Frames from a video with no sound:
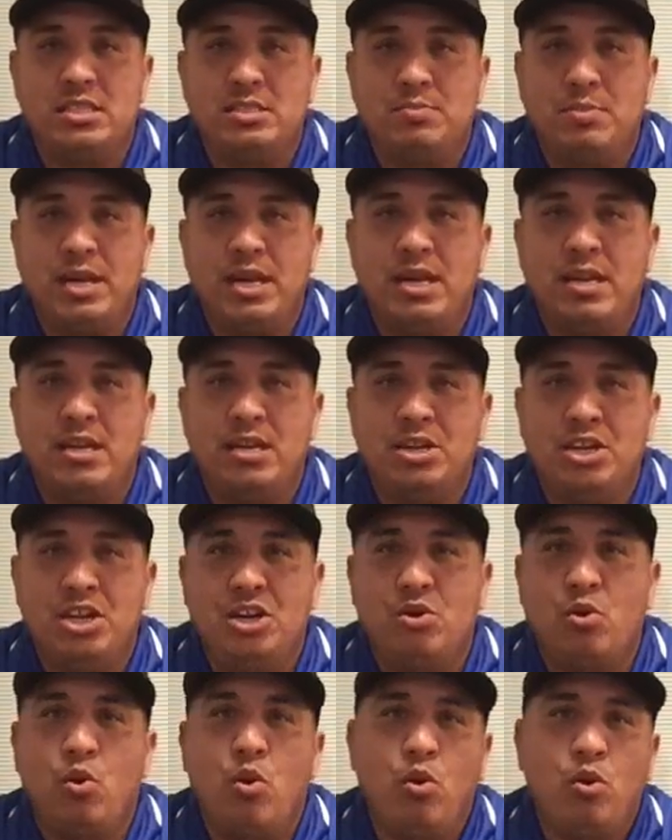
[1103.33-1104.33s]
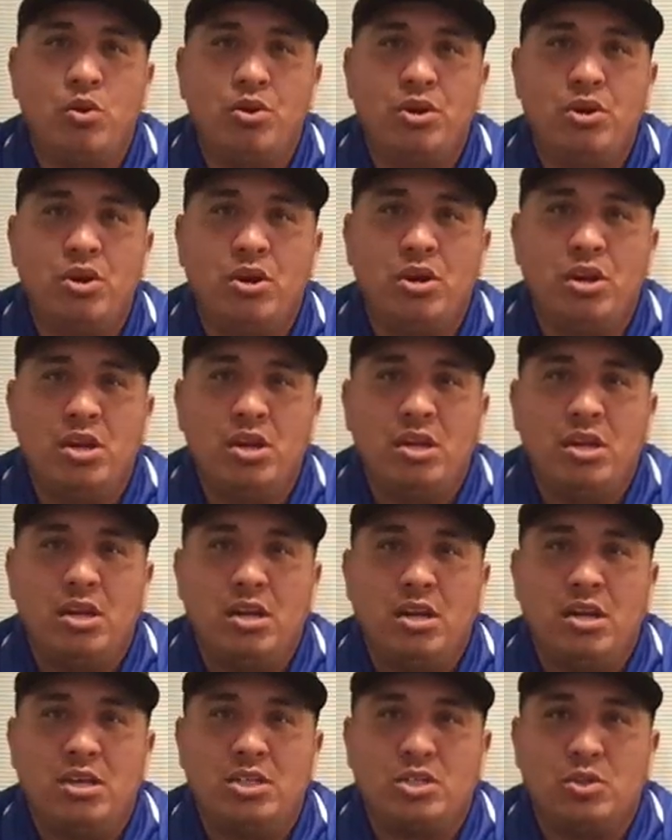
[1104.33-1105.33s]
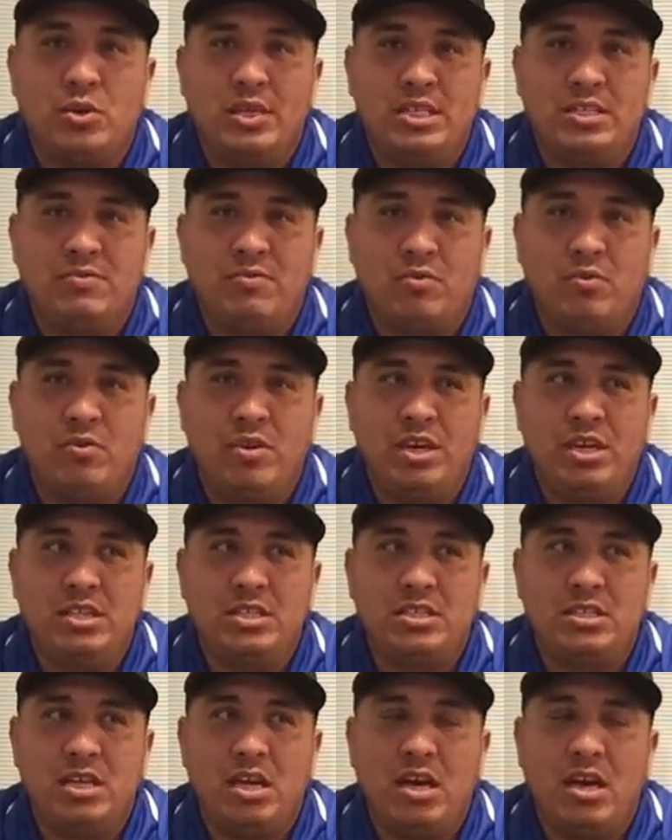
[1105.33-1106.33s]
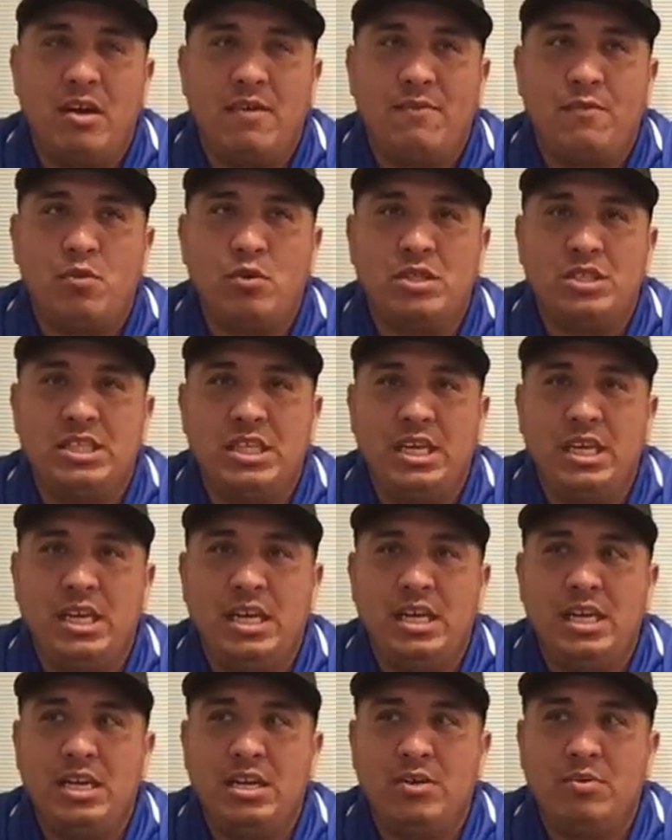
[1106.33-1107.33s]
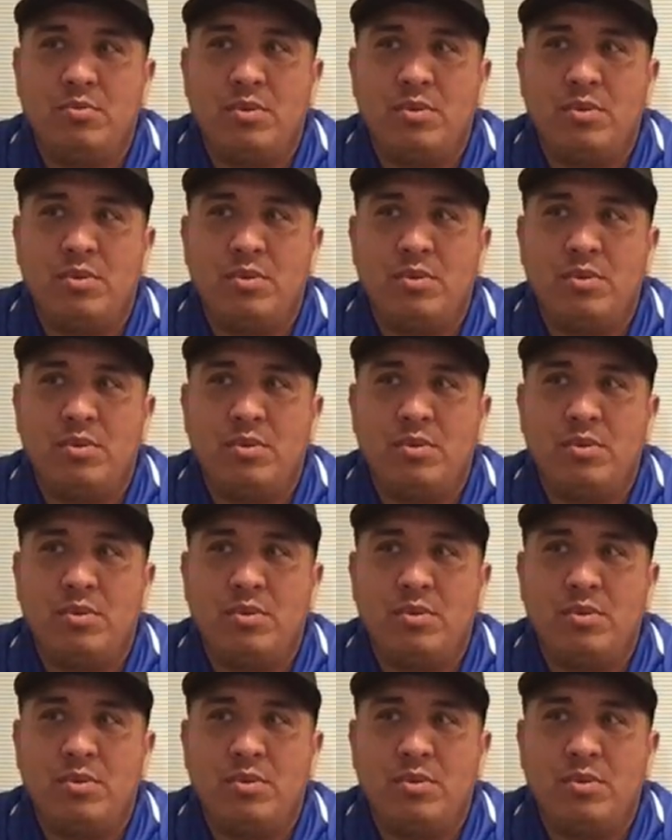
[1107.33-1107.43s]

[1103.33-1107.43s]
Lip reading: He's playing a year older, so he's 14